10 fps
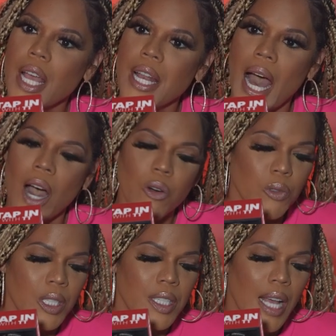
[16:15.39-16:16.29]
And how
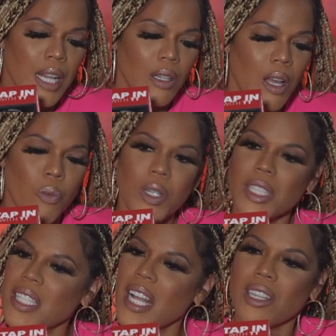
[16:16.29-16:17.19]
does that and what
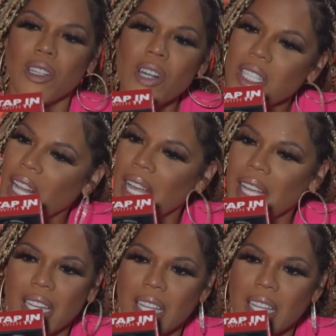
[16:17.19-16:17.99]
does that look like?